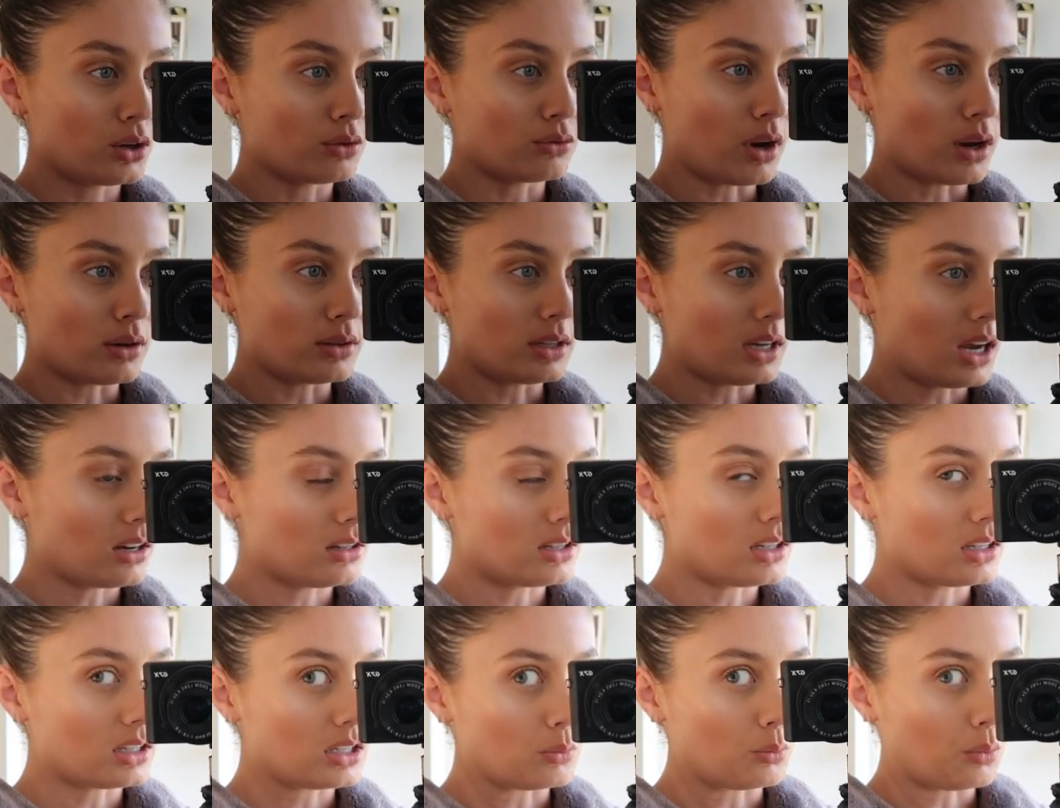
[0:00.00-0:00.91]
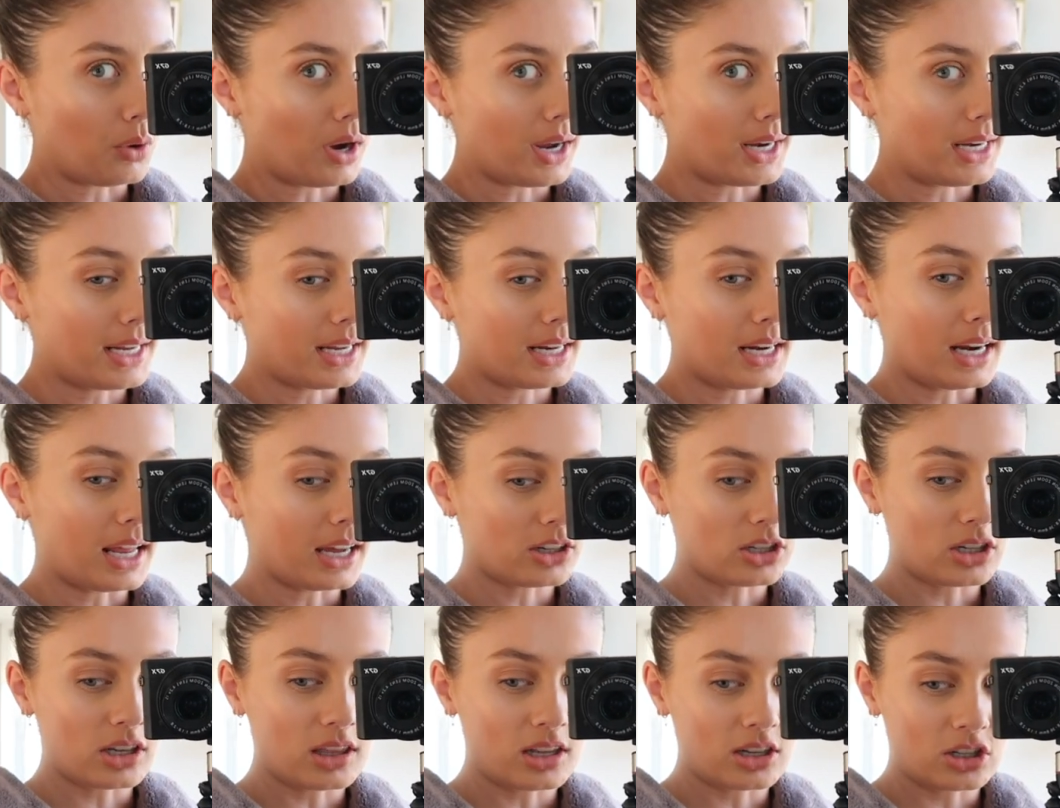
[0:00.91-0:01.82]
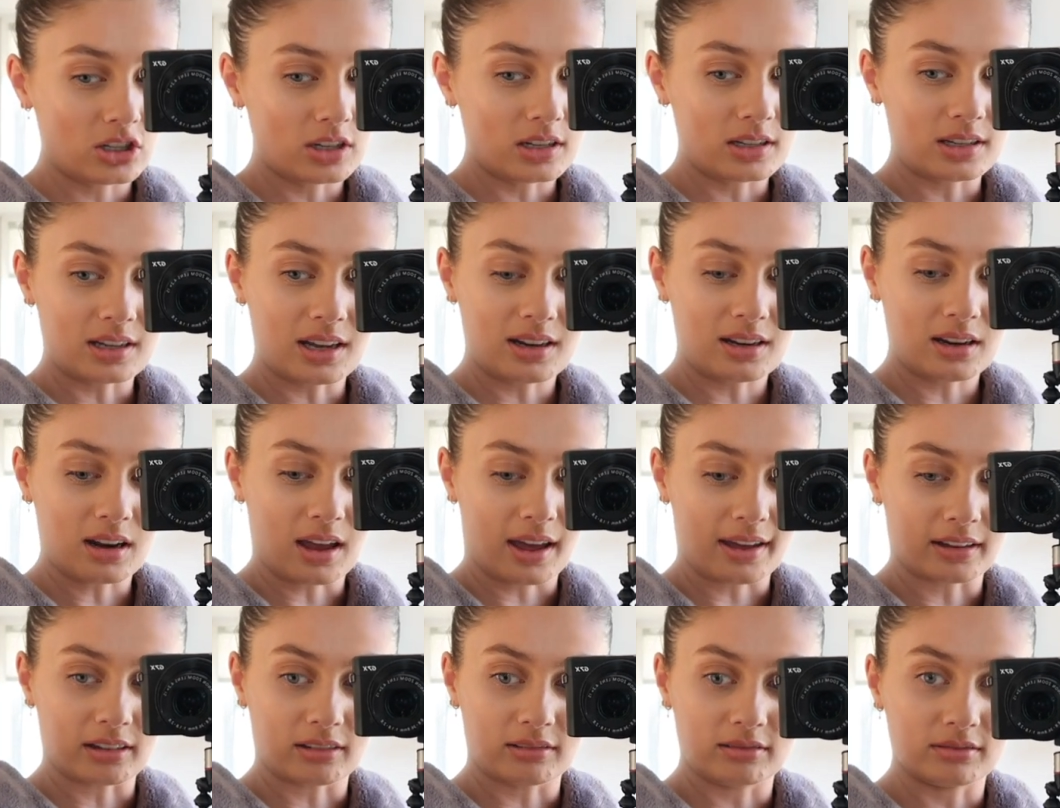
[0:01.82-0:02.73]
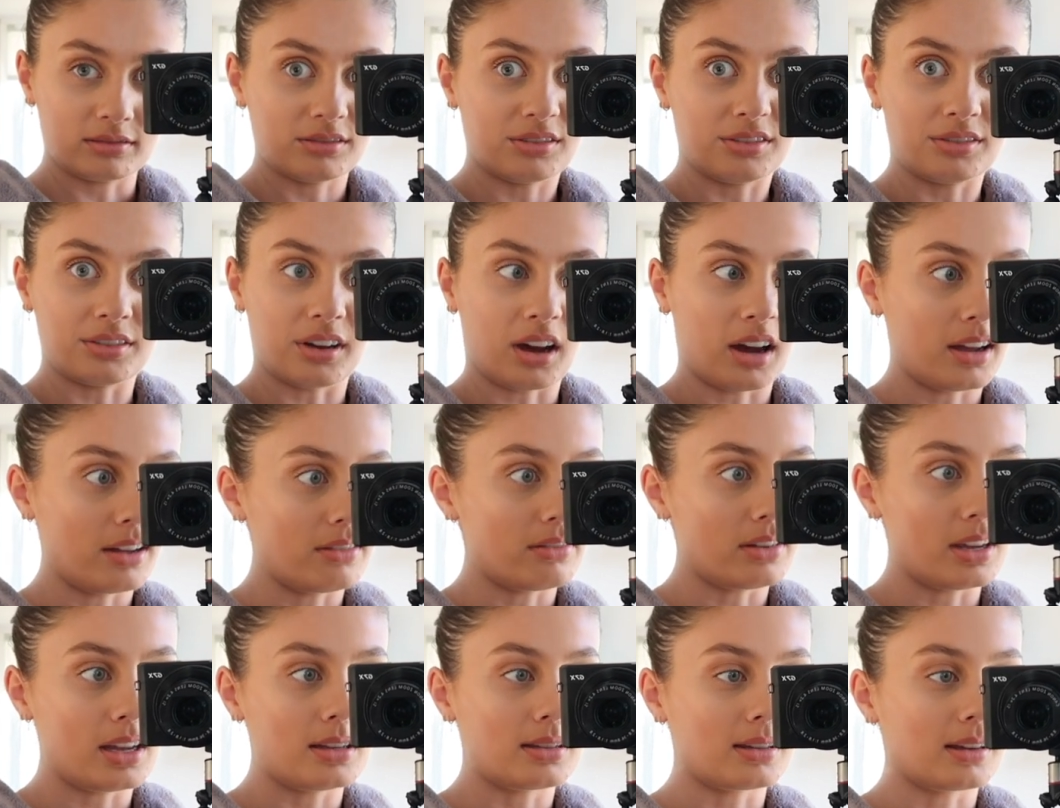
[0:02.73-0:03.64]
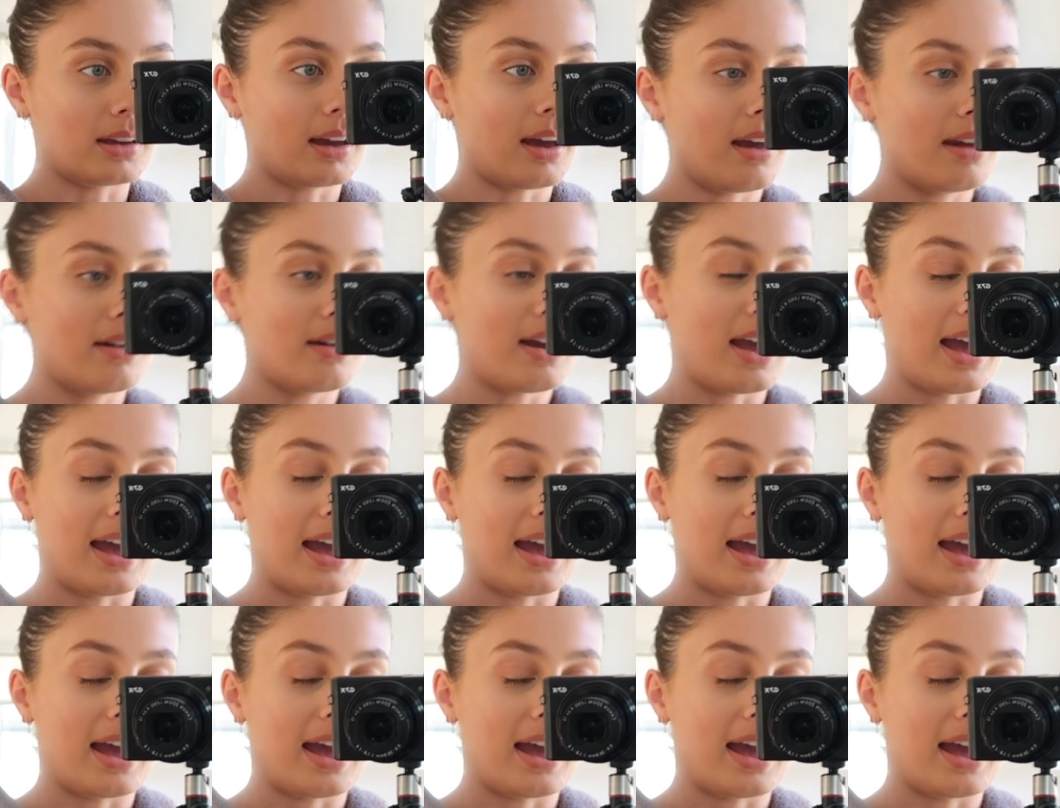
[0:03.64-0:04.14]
Rosie Huntington Whiteley collection that she did like 5 years ago.